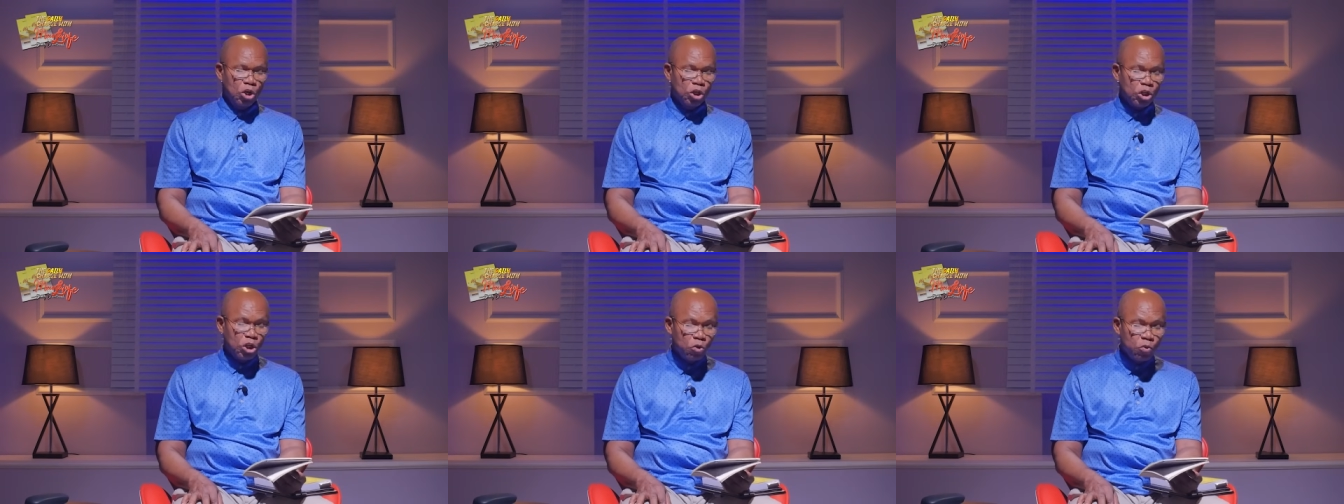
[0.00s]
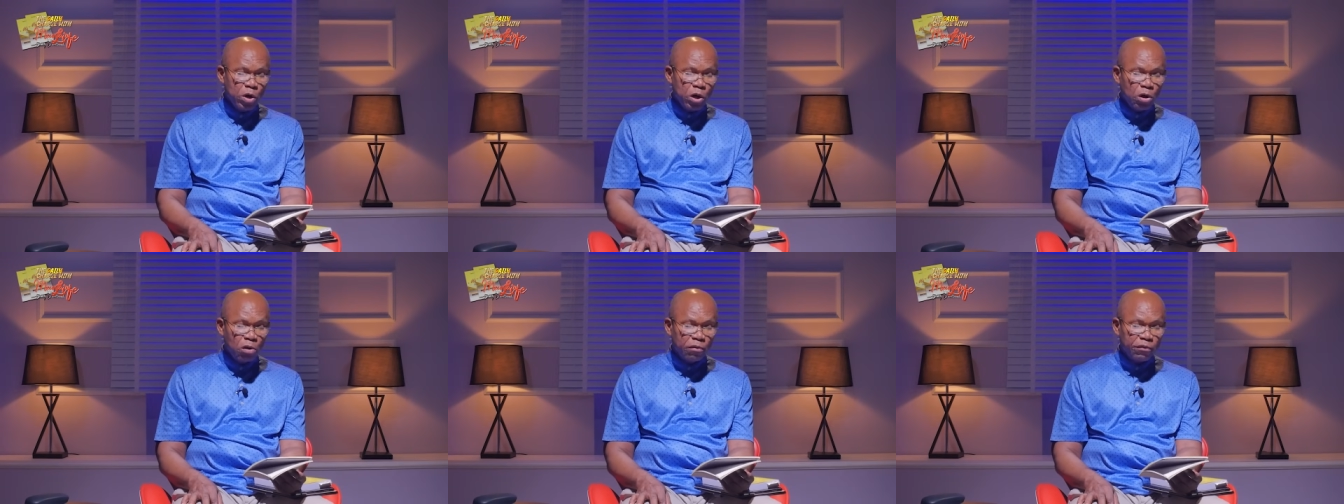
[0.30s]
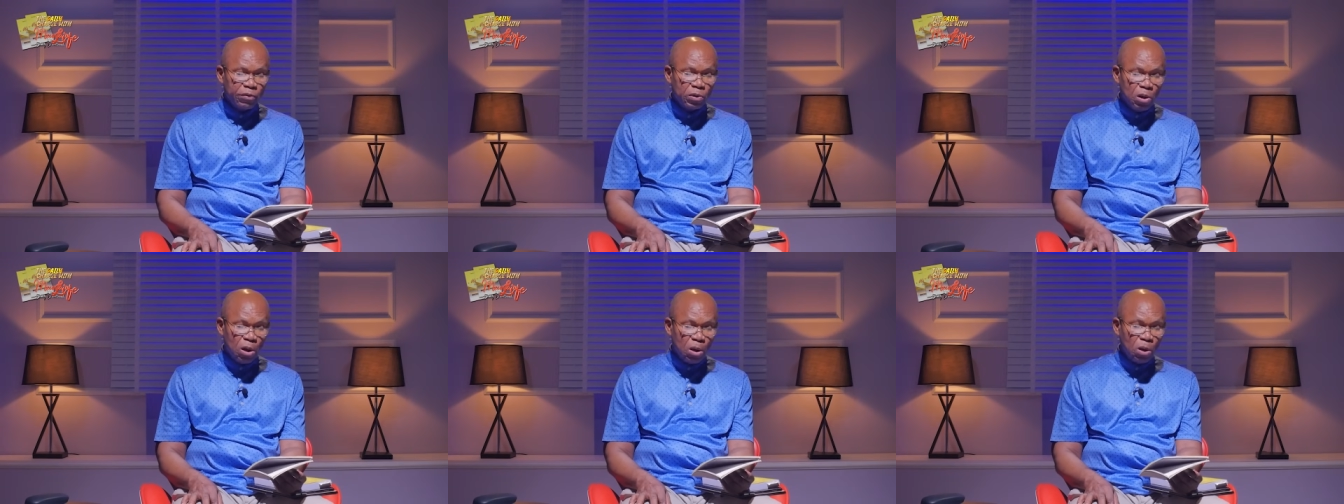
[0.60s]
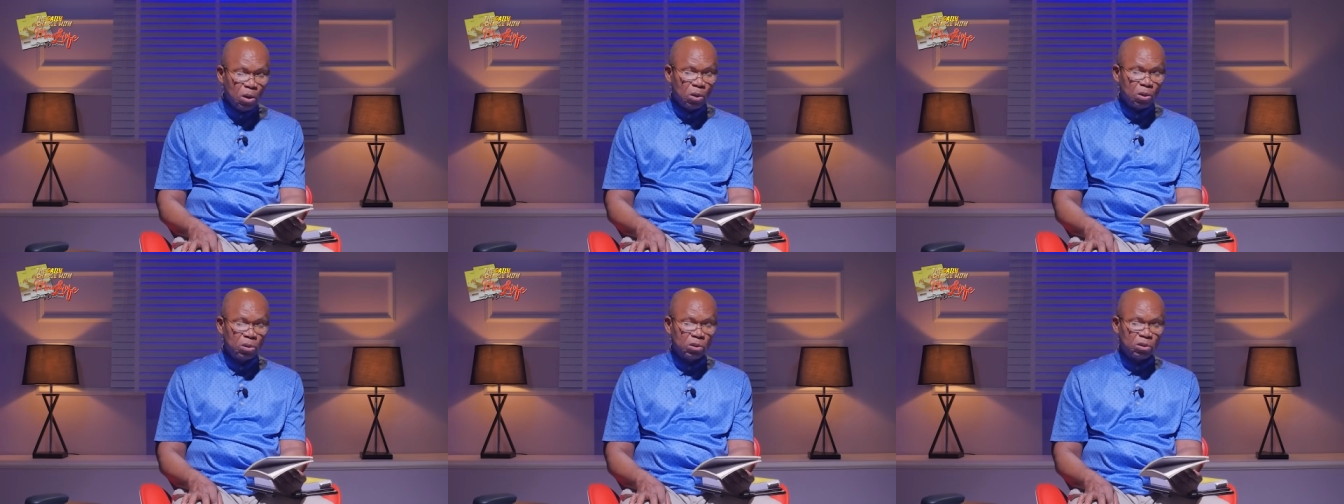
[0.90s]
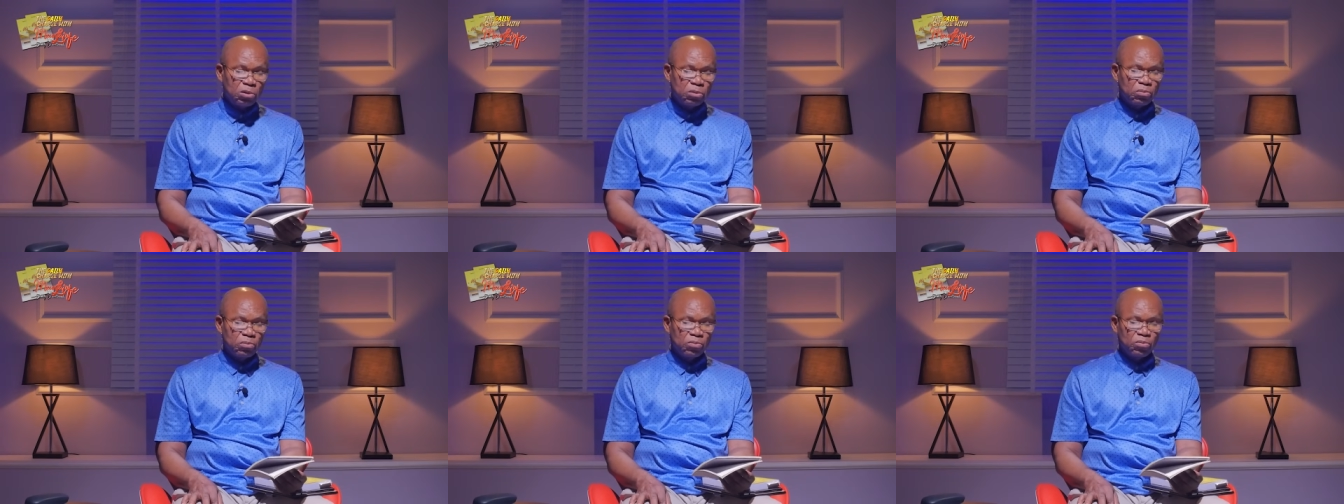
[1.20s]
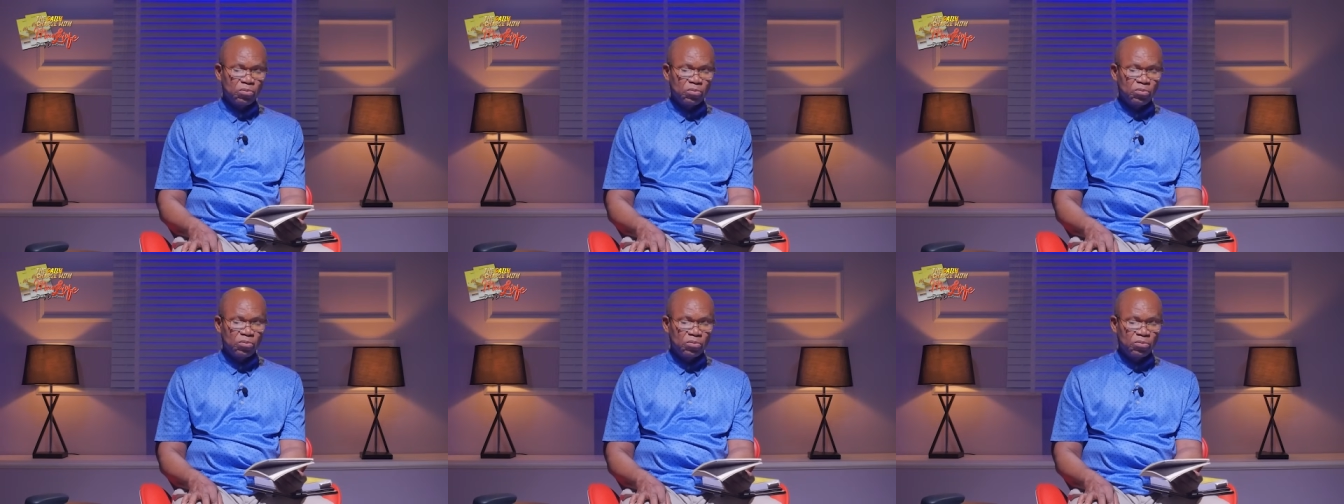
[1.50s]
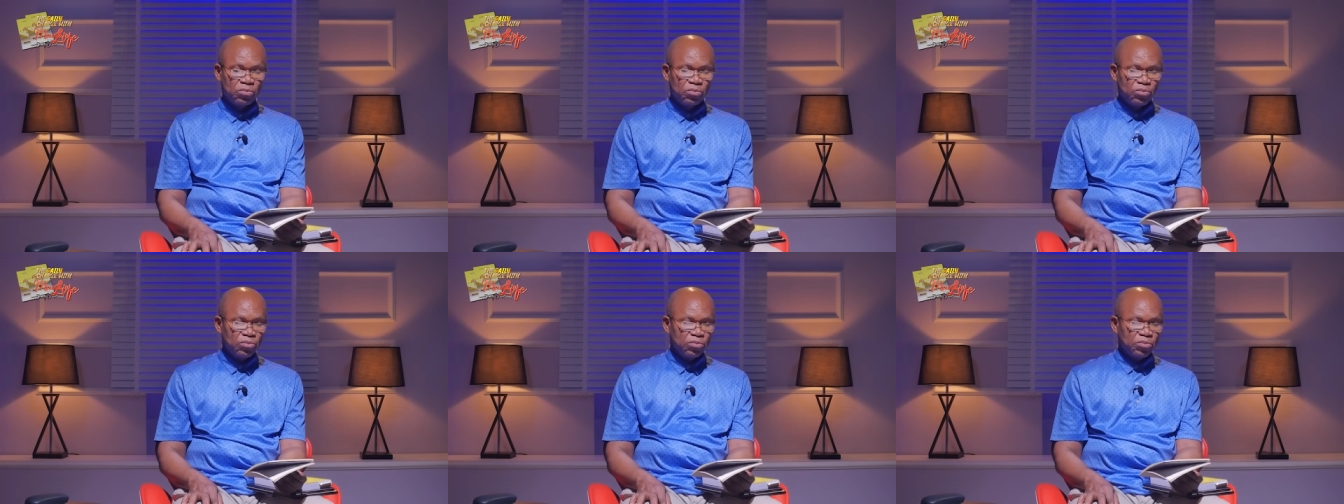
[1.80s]
The will of God
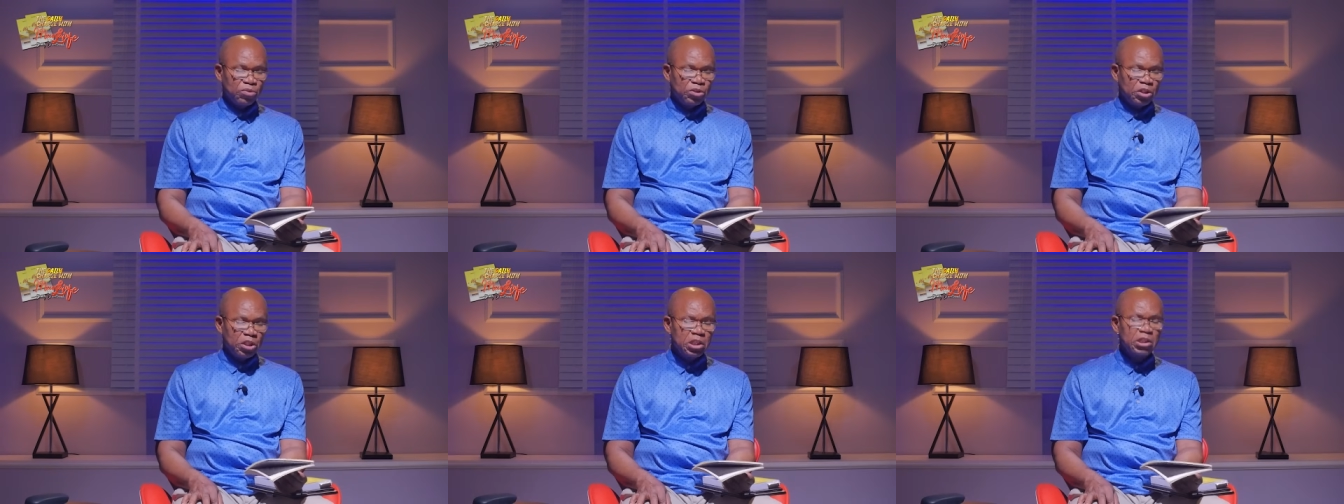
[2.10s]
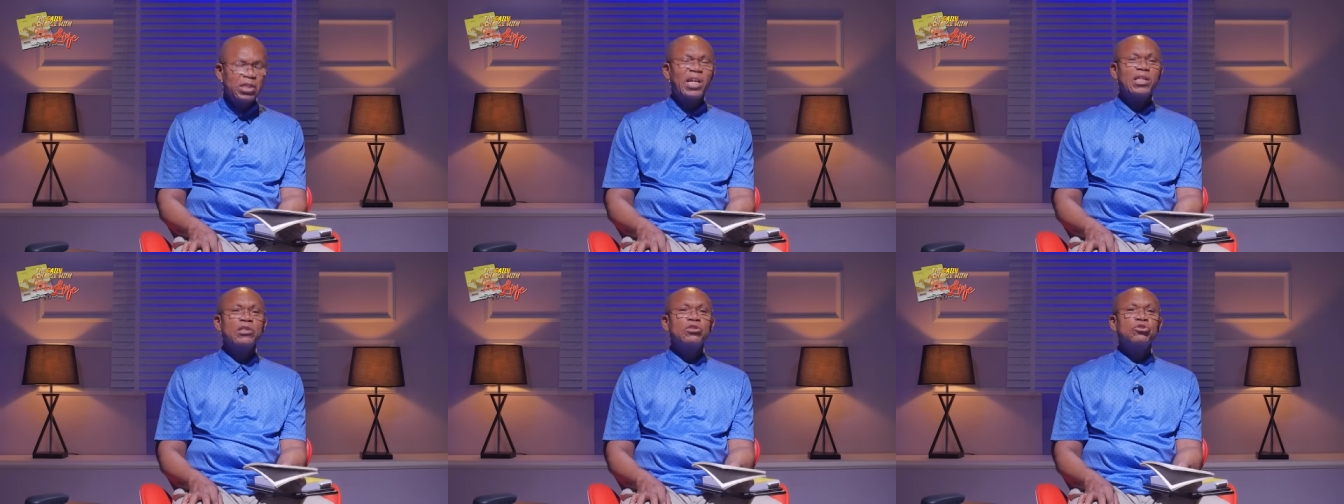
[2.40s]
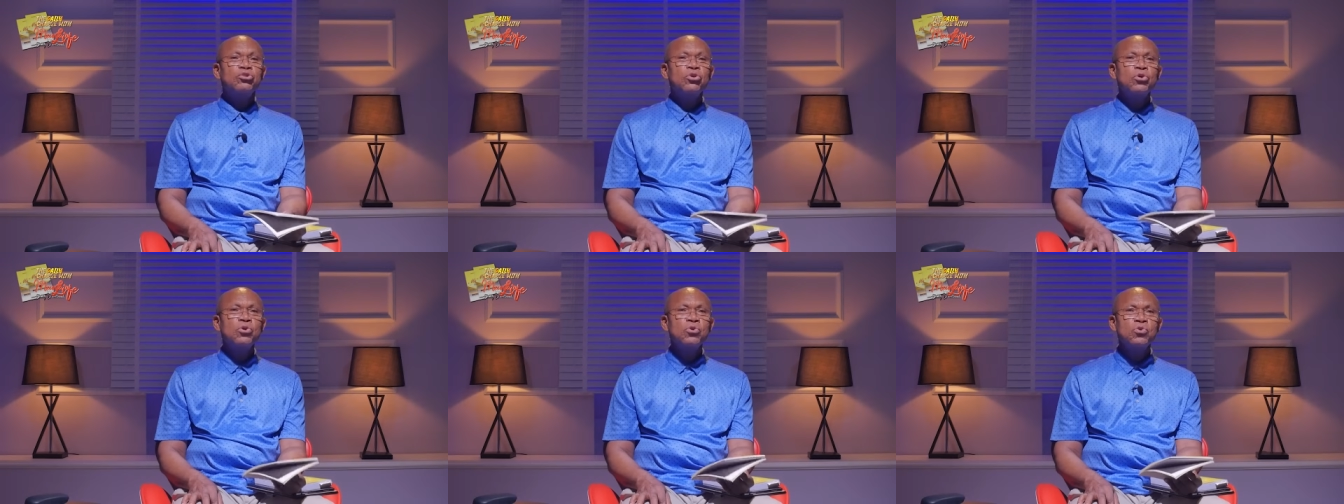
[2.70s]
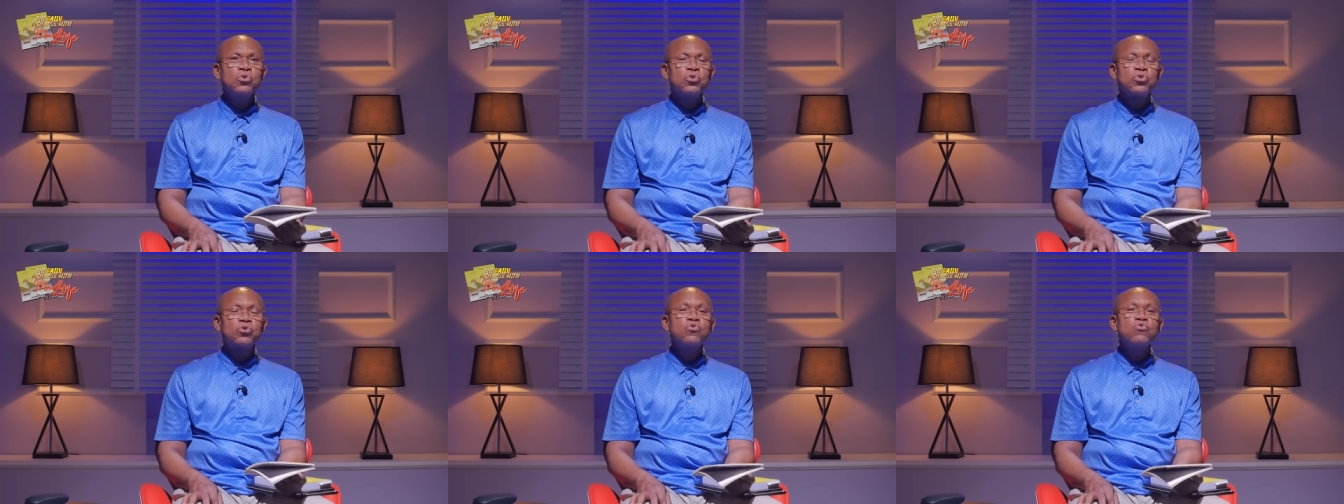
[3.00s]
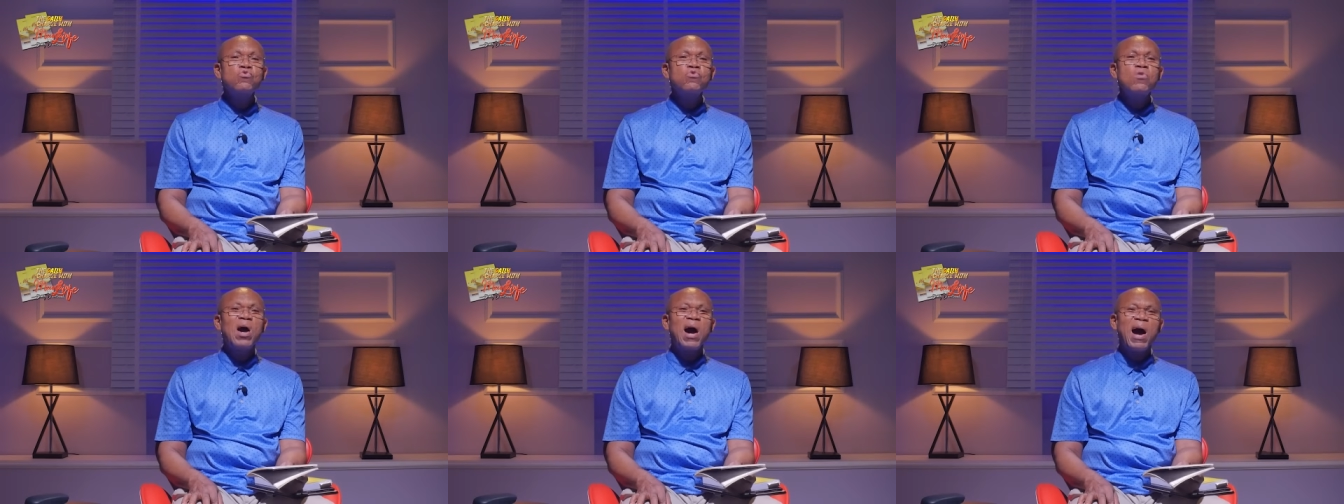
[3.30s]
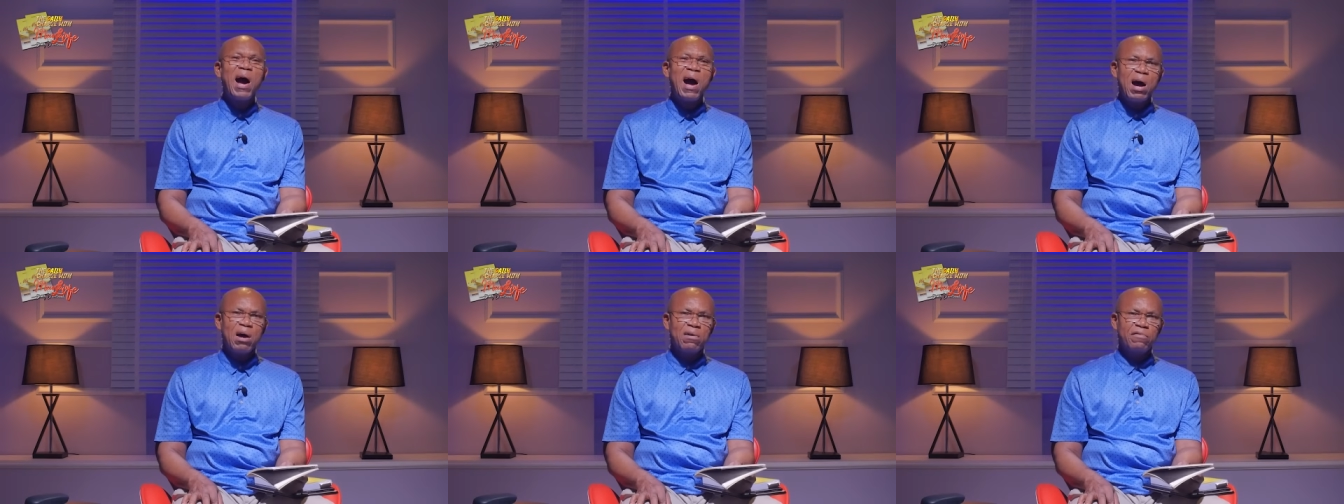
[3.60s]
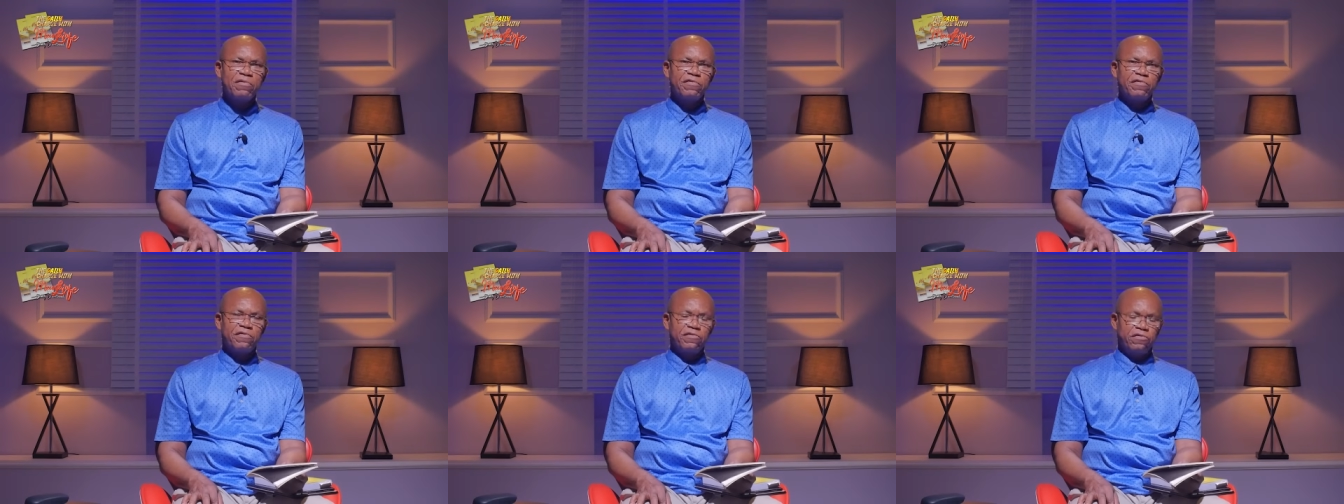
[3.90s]
is that those who
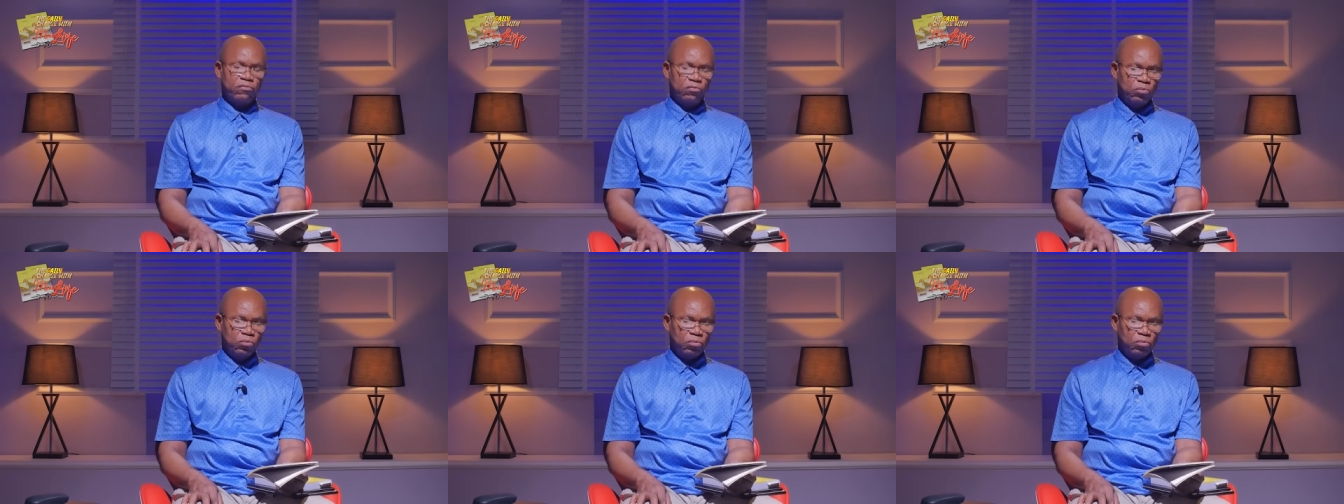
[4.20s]
have